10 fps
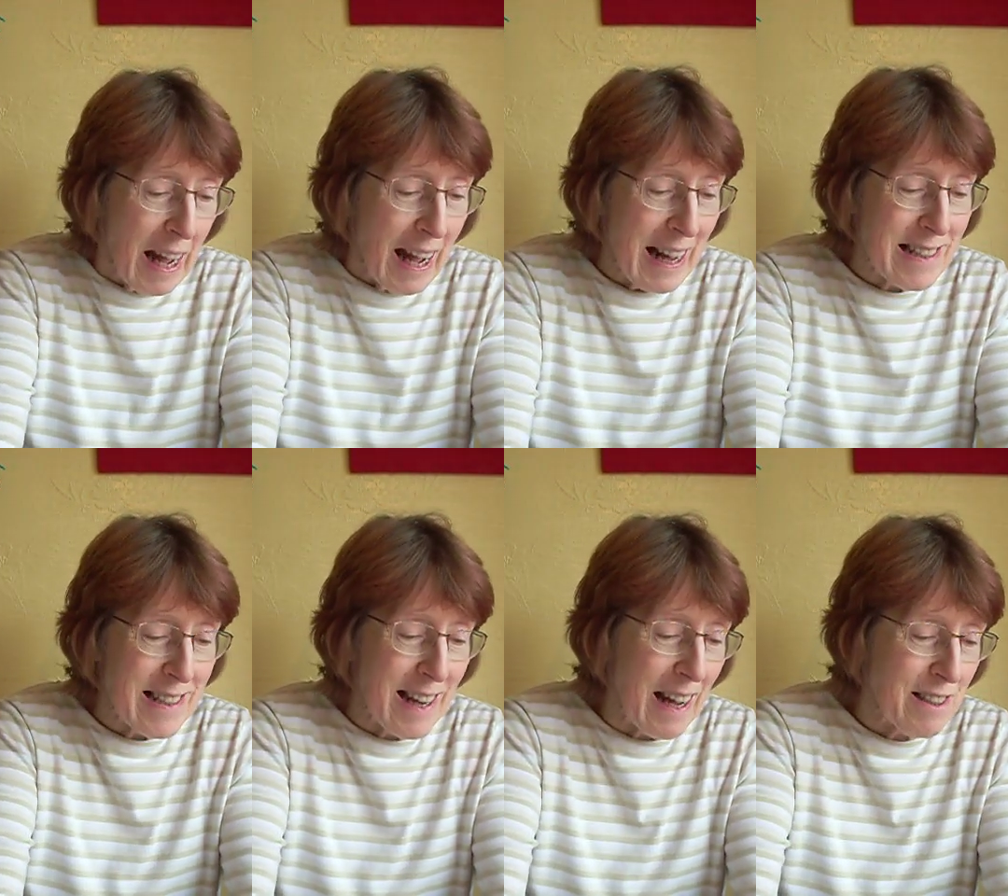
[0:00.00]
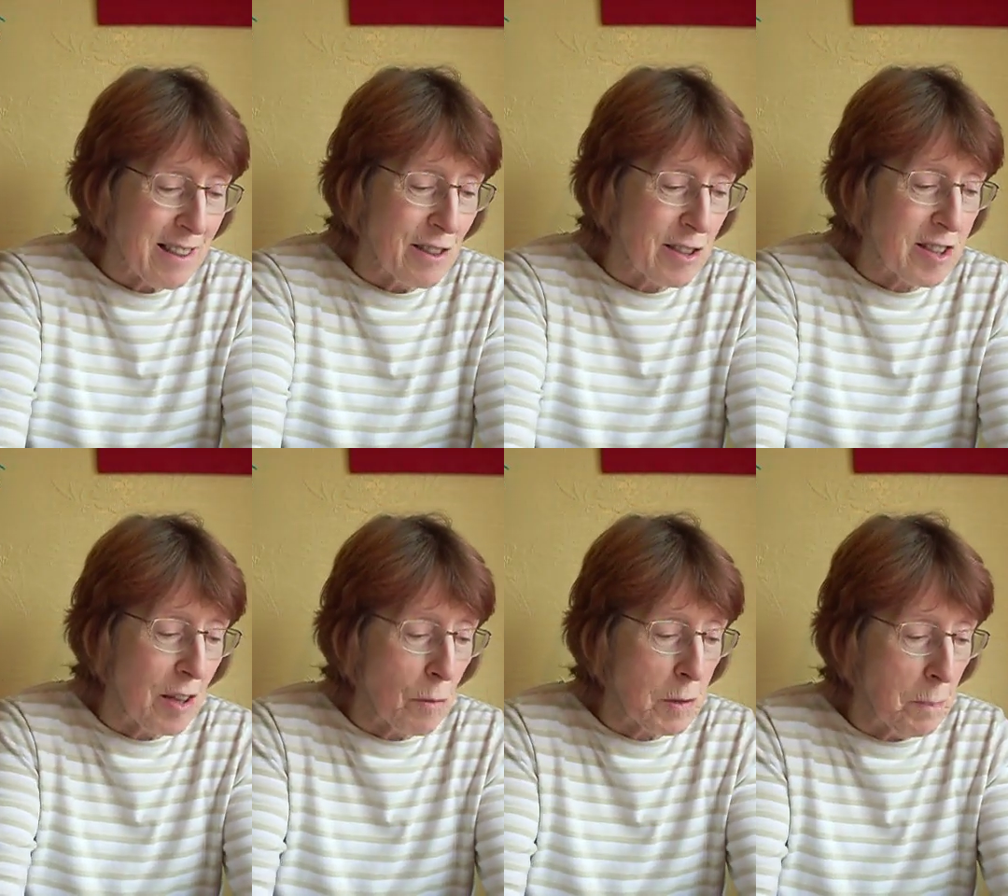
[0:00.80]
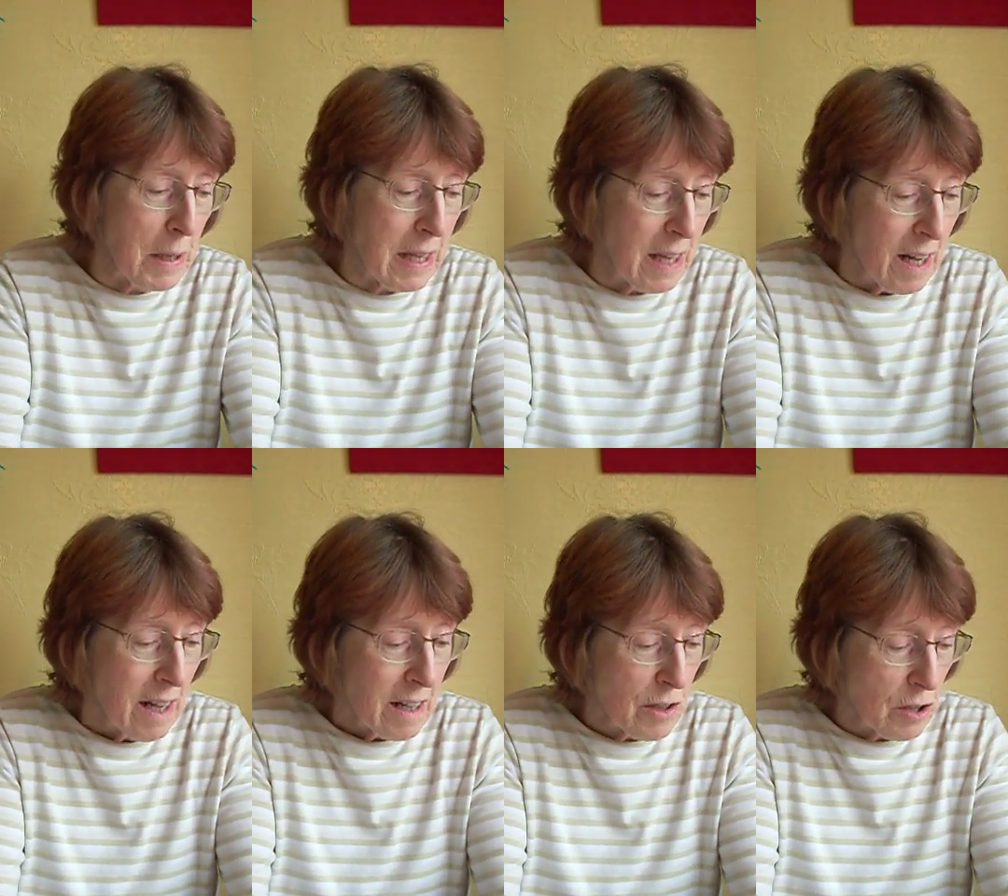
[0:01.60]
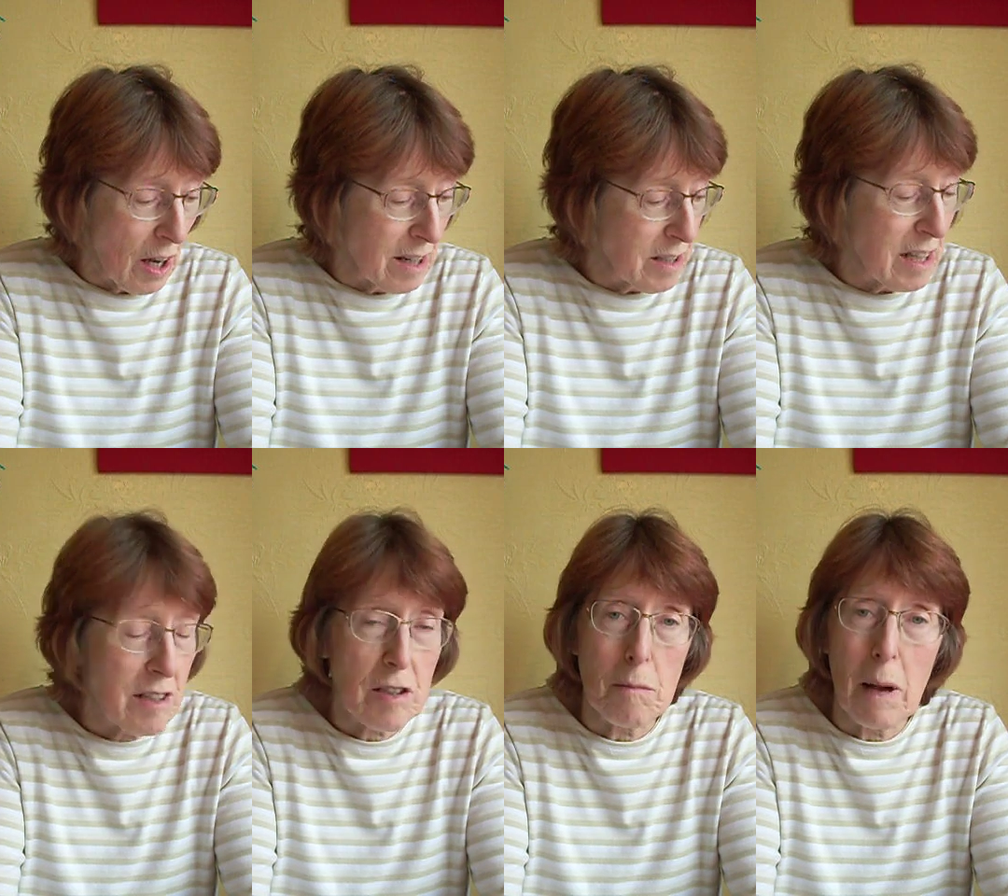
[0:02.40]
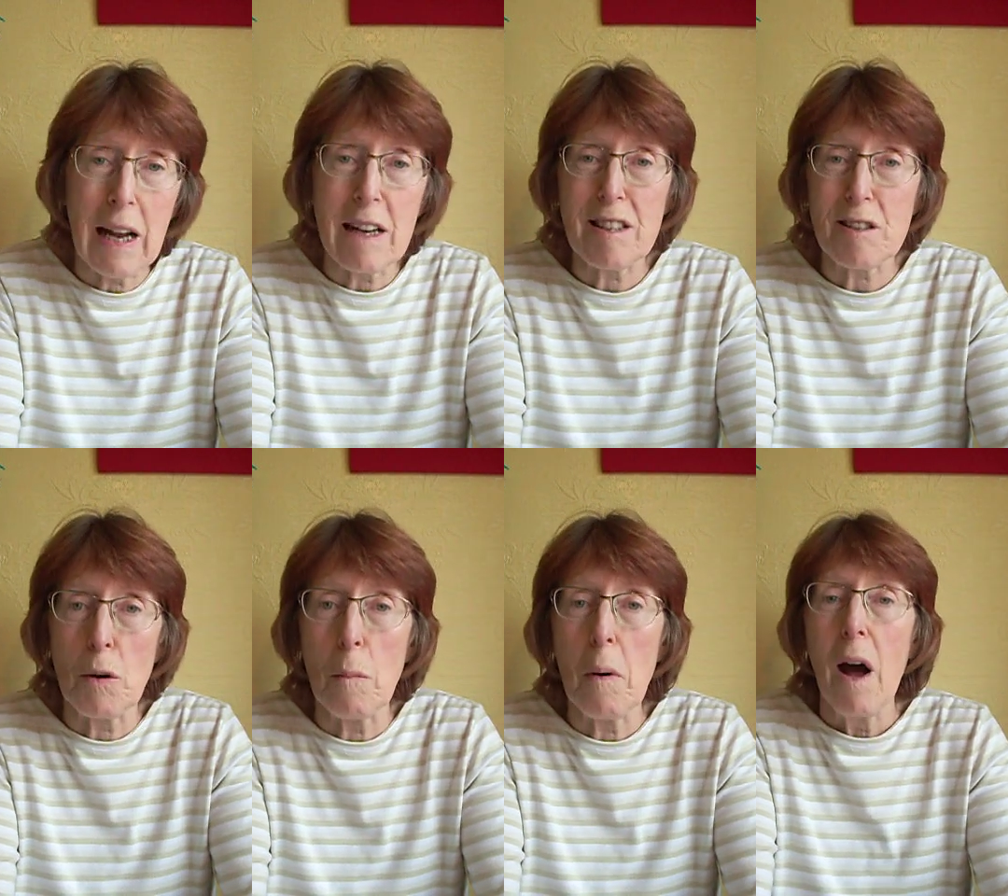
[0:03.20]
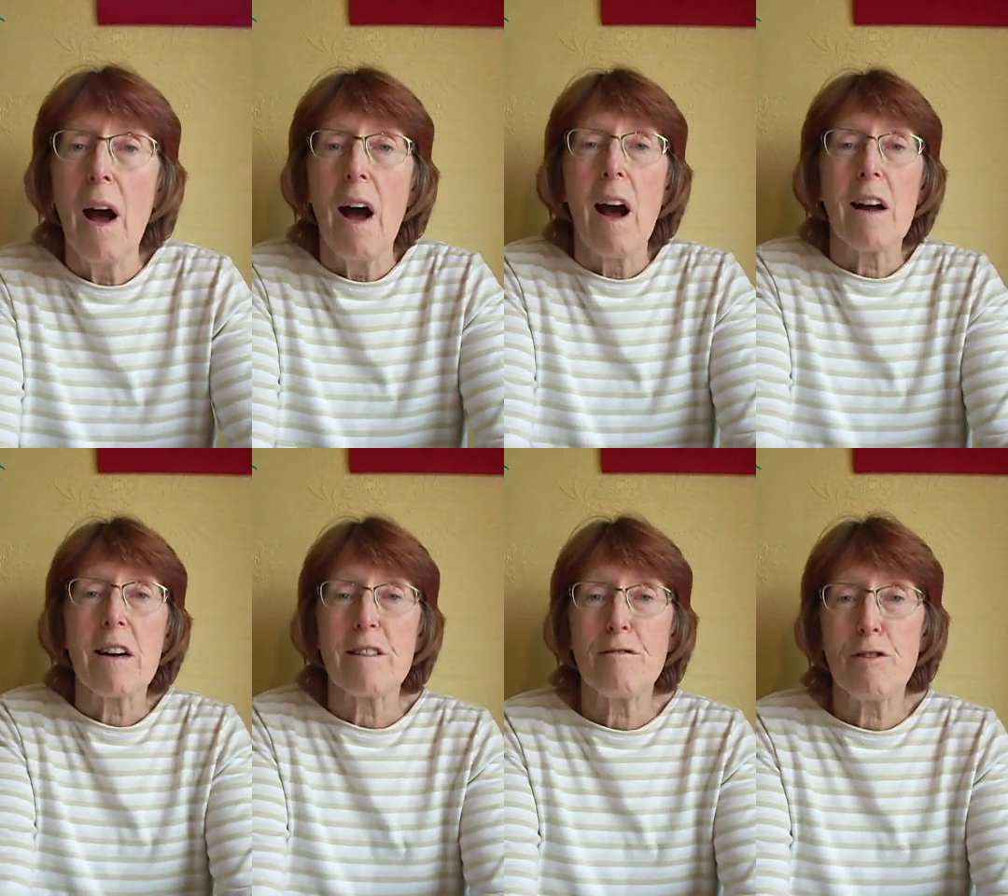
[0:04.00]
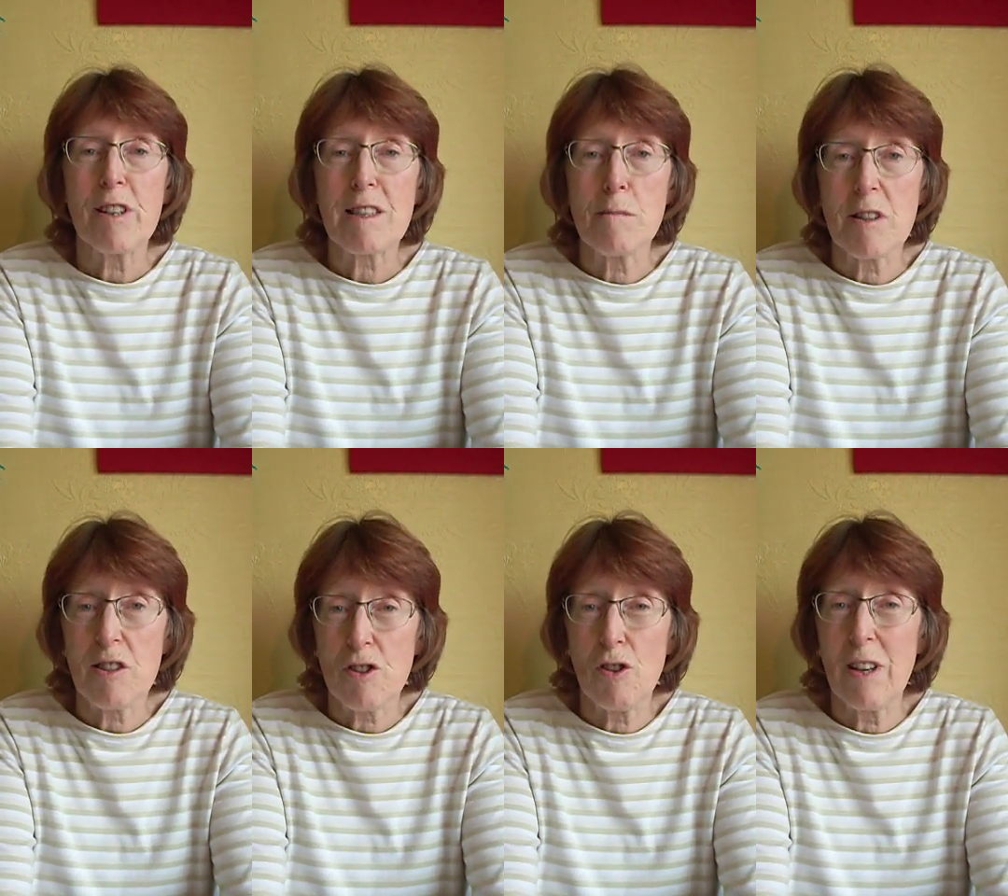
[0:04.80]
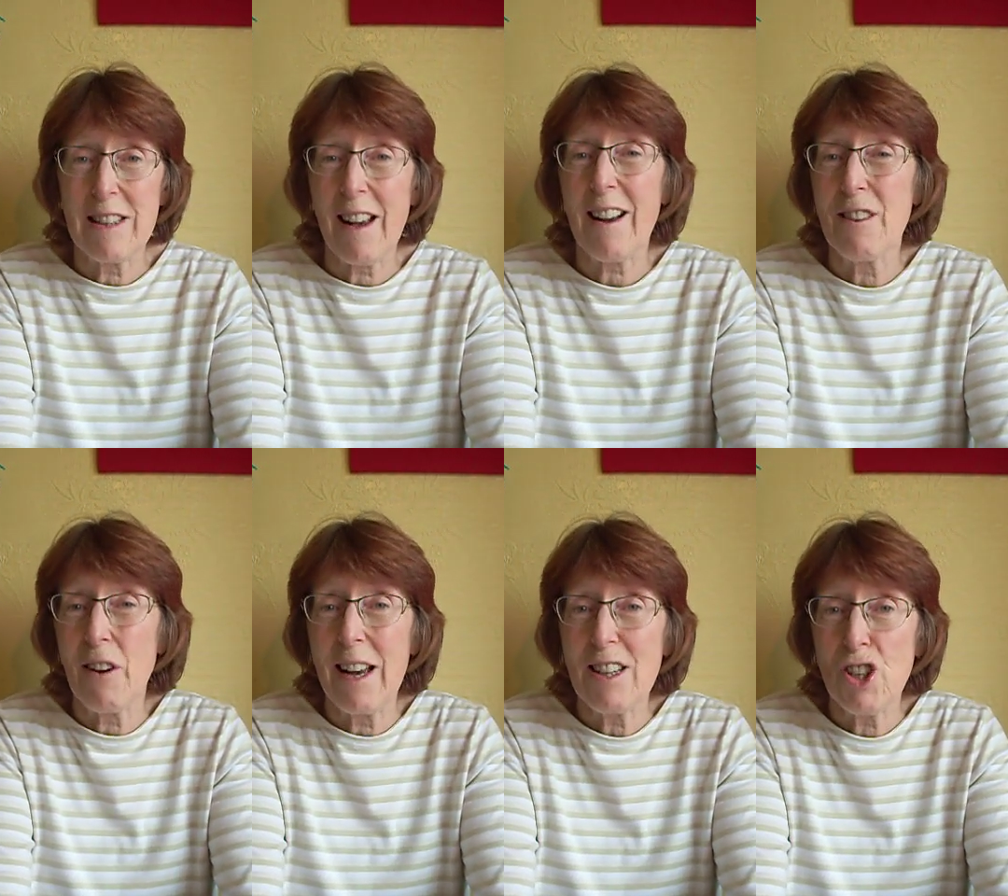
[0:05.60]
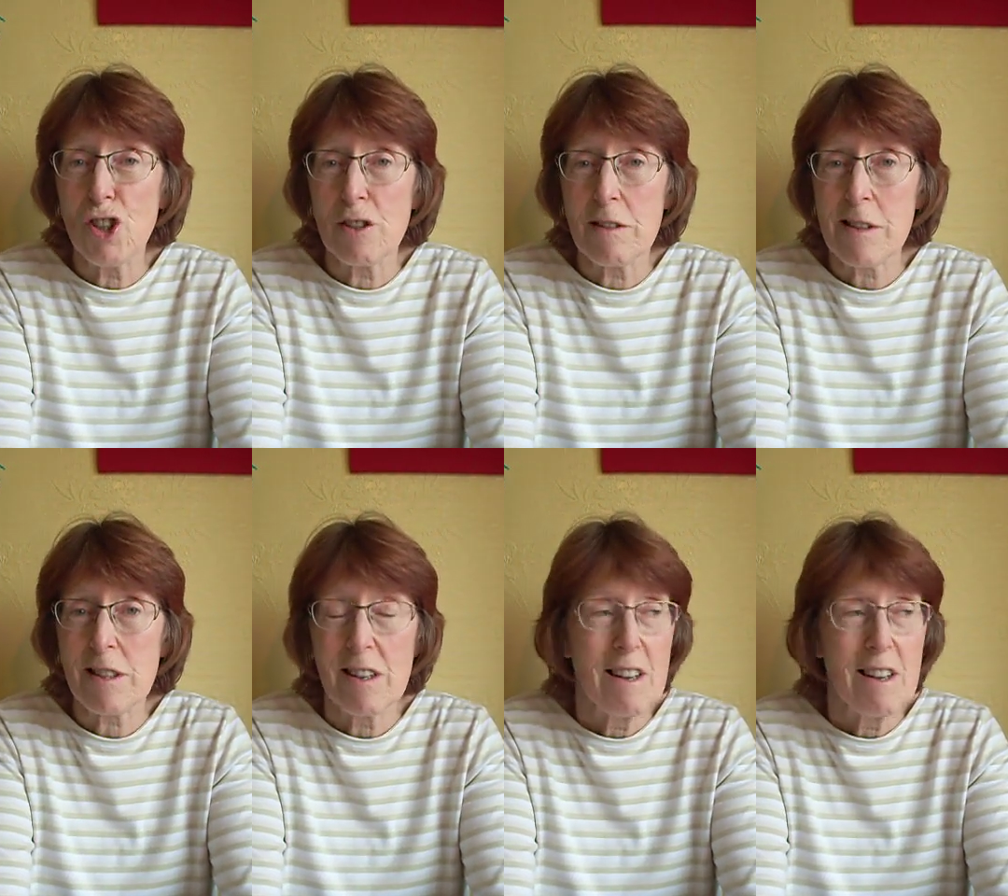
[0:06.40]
and I thought it would be a good idea to make some Christmas tree decorations.